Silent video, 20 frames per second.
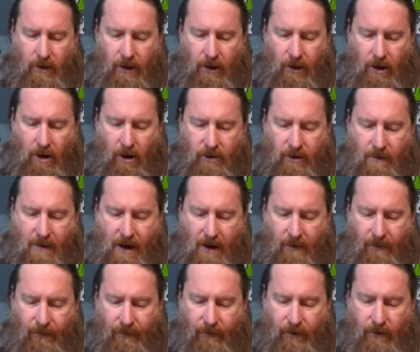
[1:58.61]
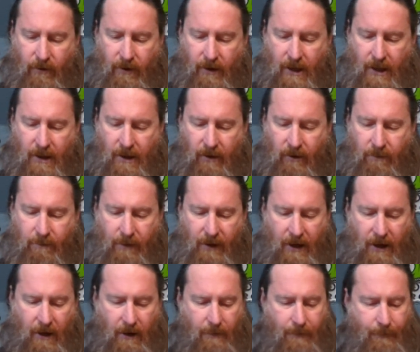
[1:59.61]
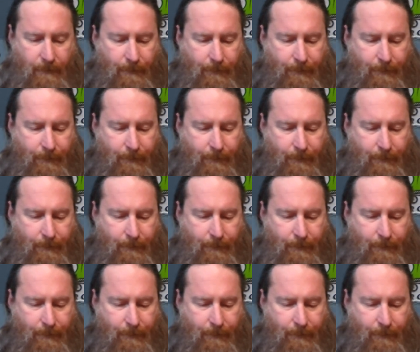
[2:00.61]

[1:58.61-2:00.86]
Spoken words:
to the large amount of fruit in this beer,